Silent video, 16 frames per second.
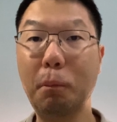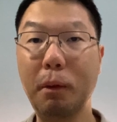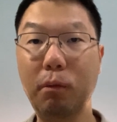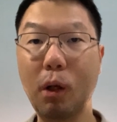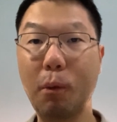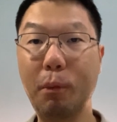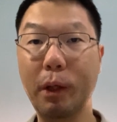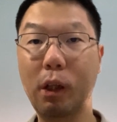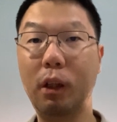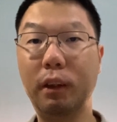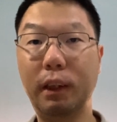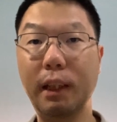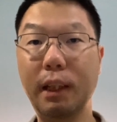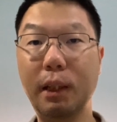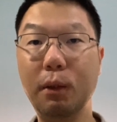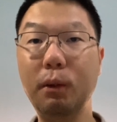before we
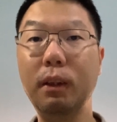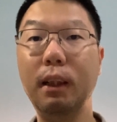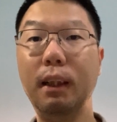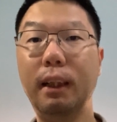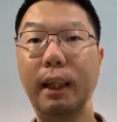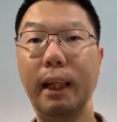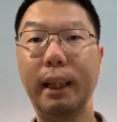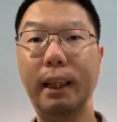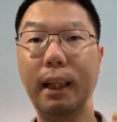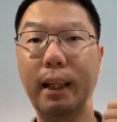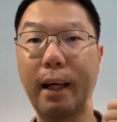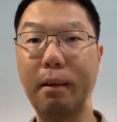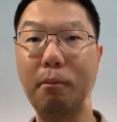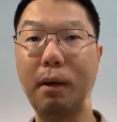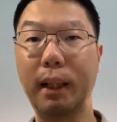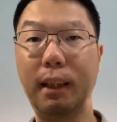continue, hit the
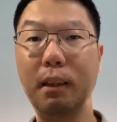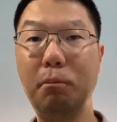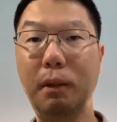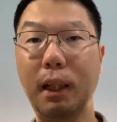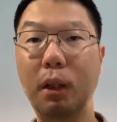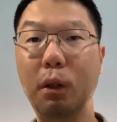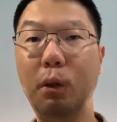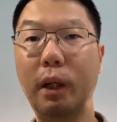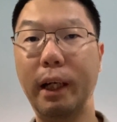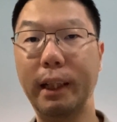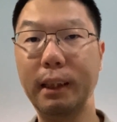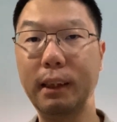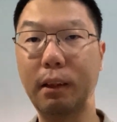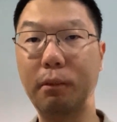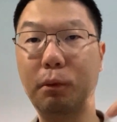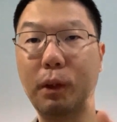like button below and
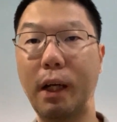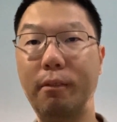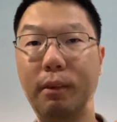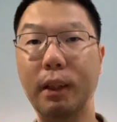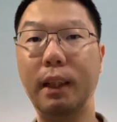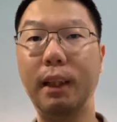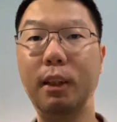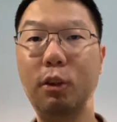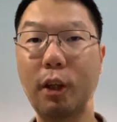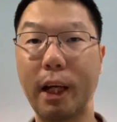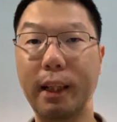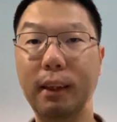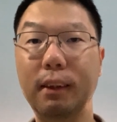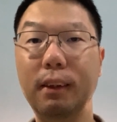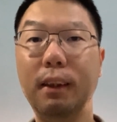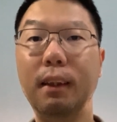subscribe to this
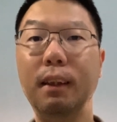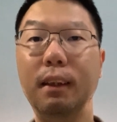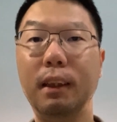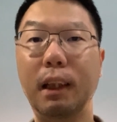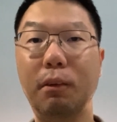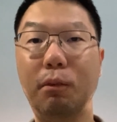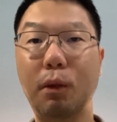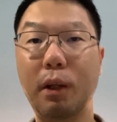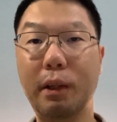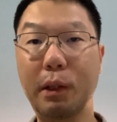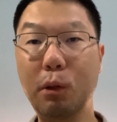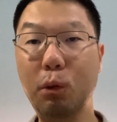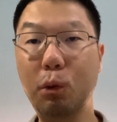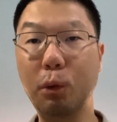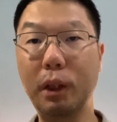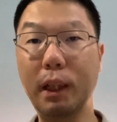channel. If you're
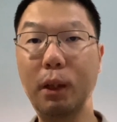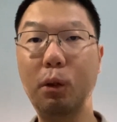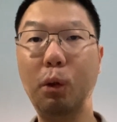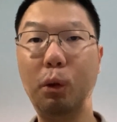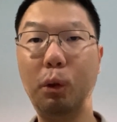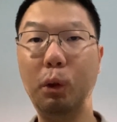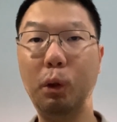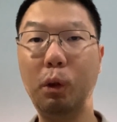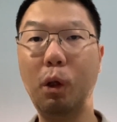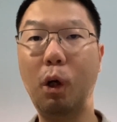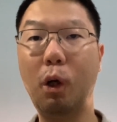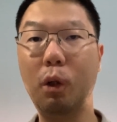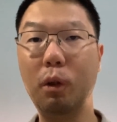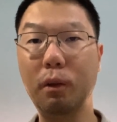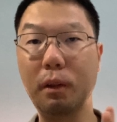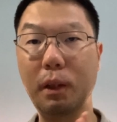new to eToro
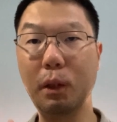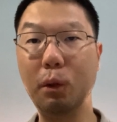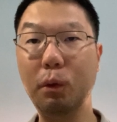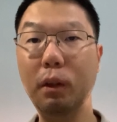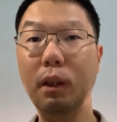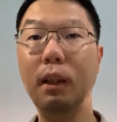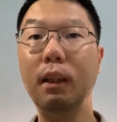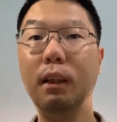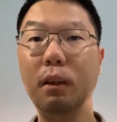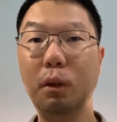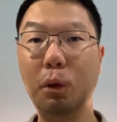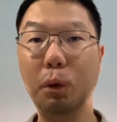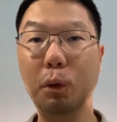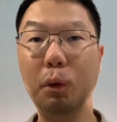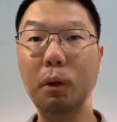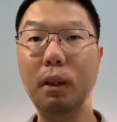or new
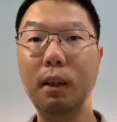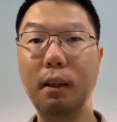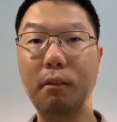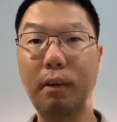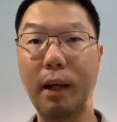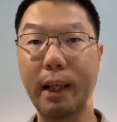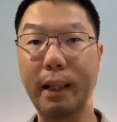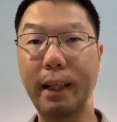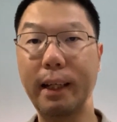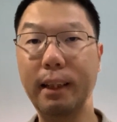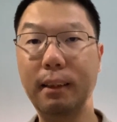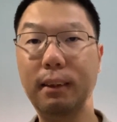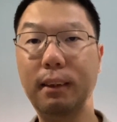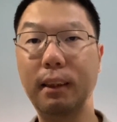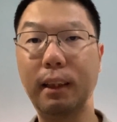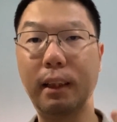to
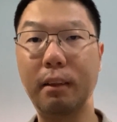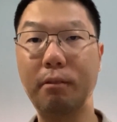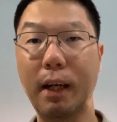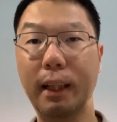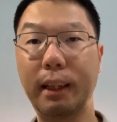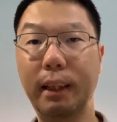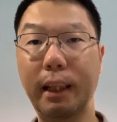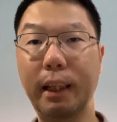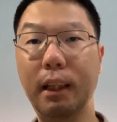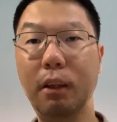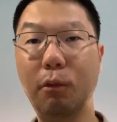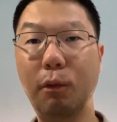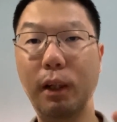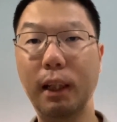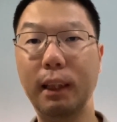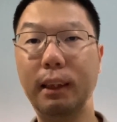finance, investing,
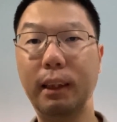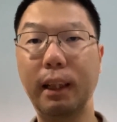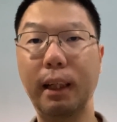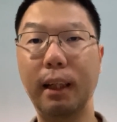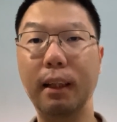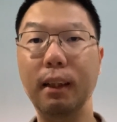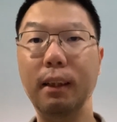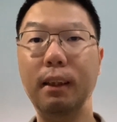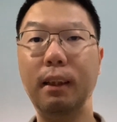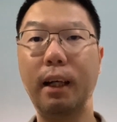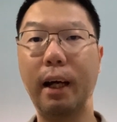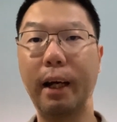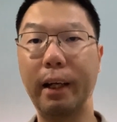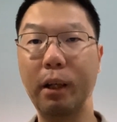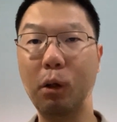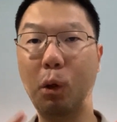real estate,
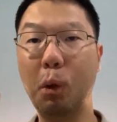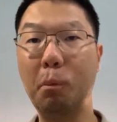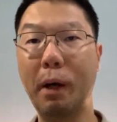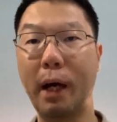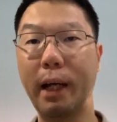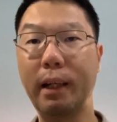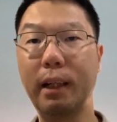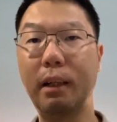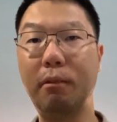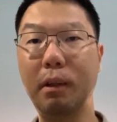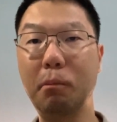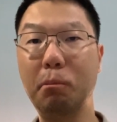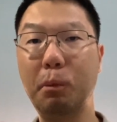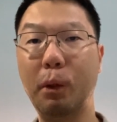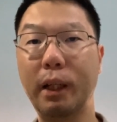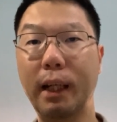and home and living
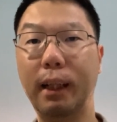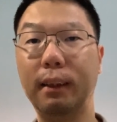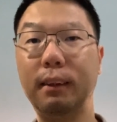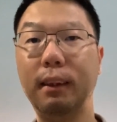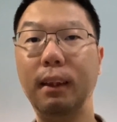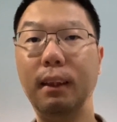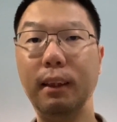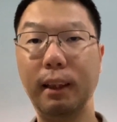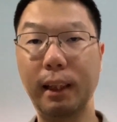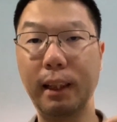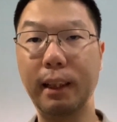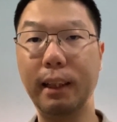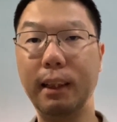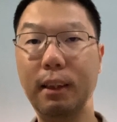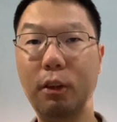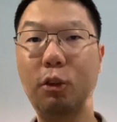products in
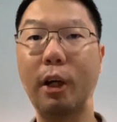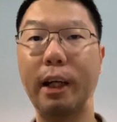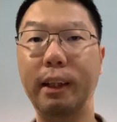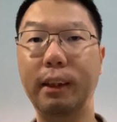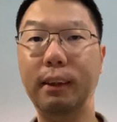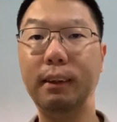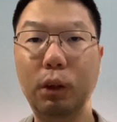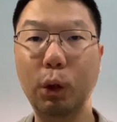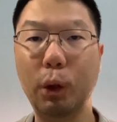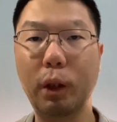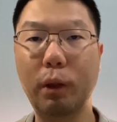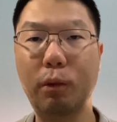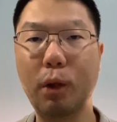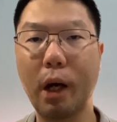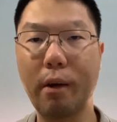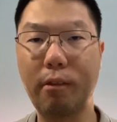this channel. So
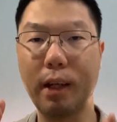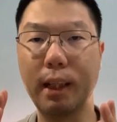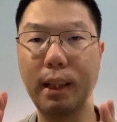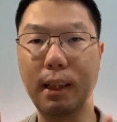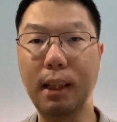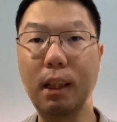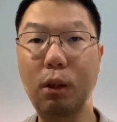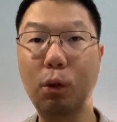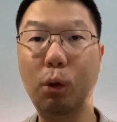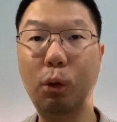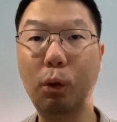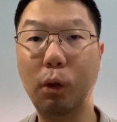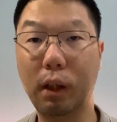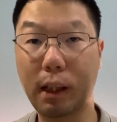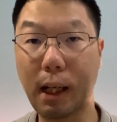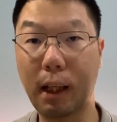if you have an
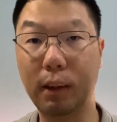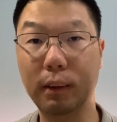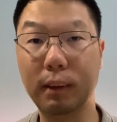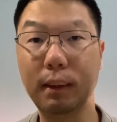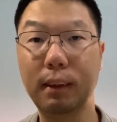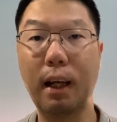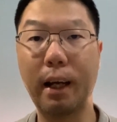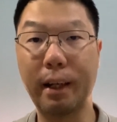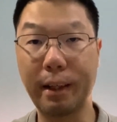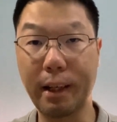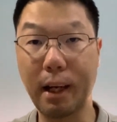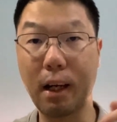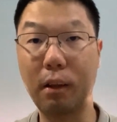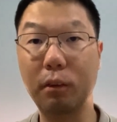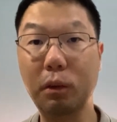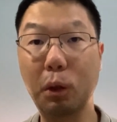eToro account and
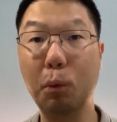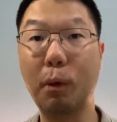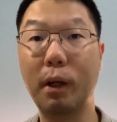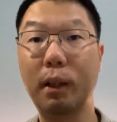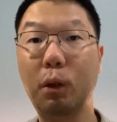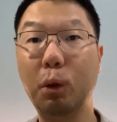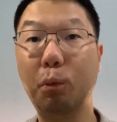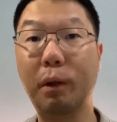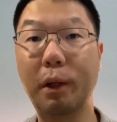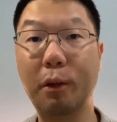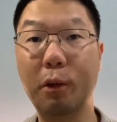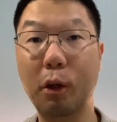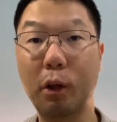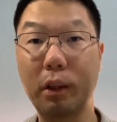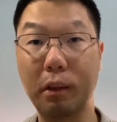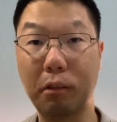now you want to
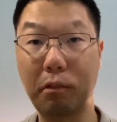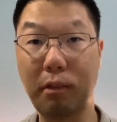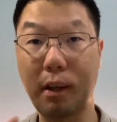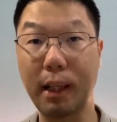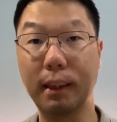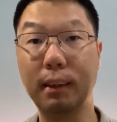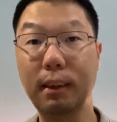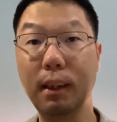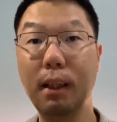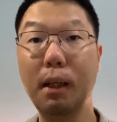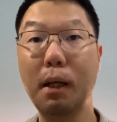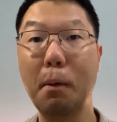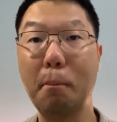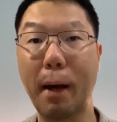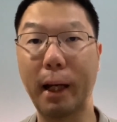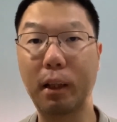withdraw the funds
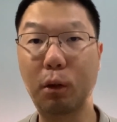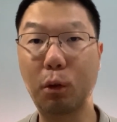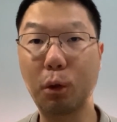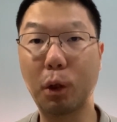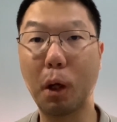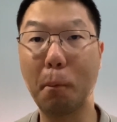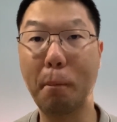back to your